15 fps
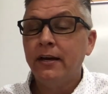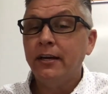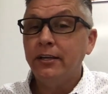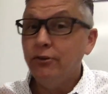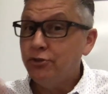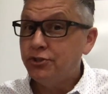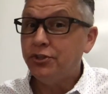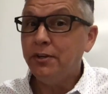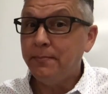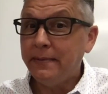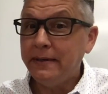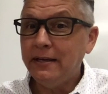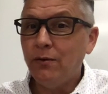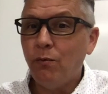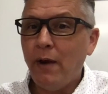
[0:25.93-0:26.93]
You should
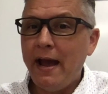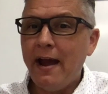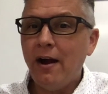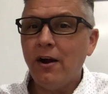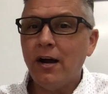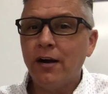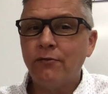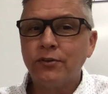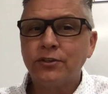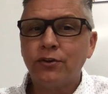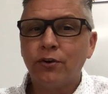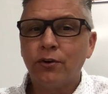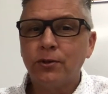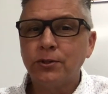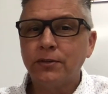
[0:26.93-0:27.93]
be aware of
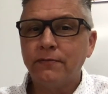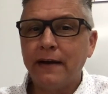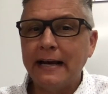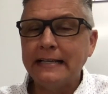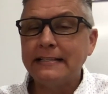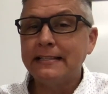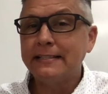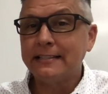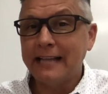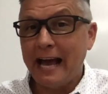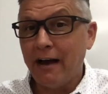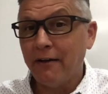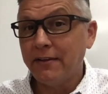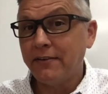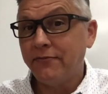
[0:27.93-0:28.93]
rhetorical devices and
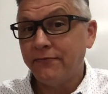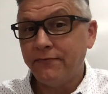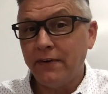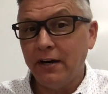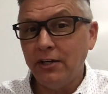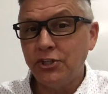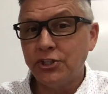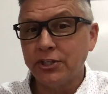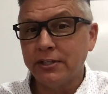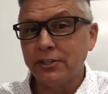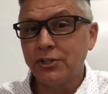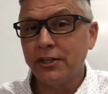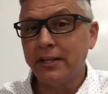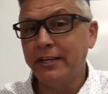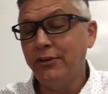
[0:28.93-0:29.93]
how they function
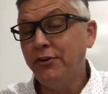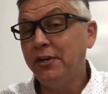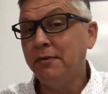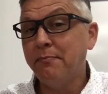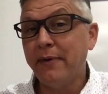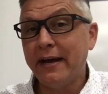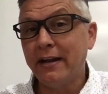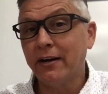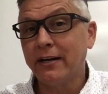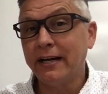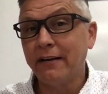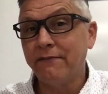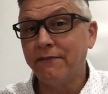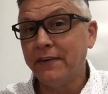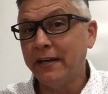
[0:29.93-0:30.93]
so that you can better
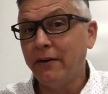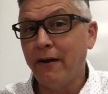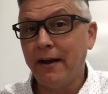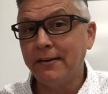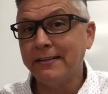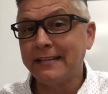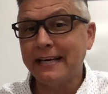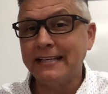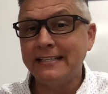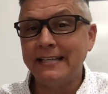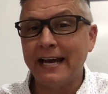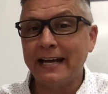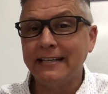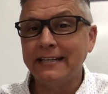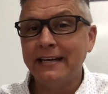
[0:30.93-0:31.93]
kind of figure out and
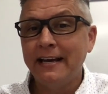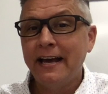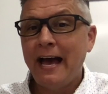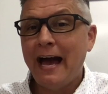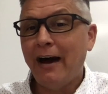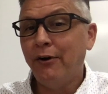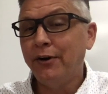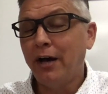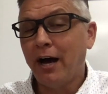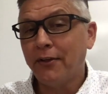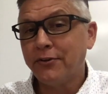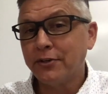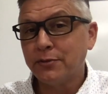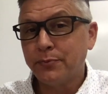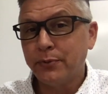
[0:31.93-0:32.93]
dissect how an
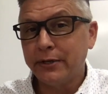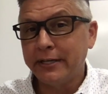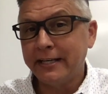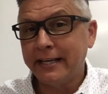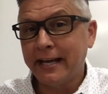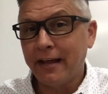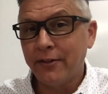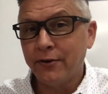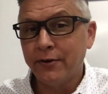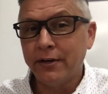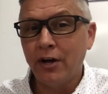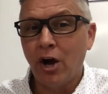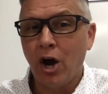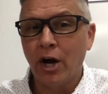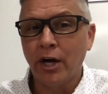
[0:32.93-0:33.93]
author is putting together
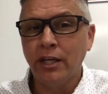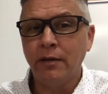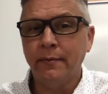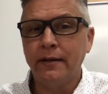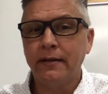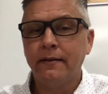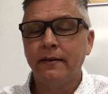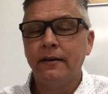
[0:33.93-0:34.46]
an argument.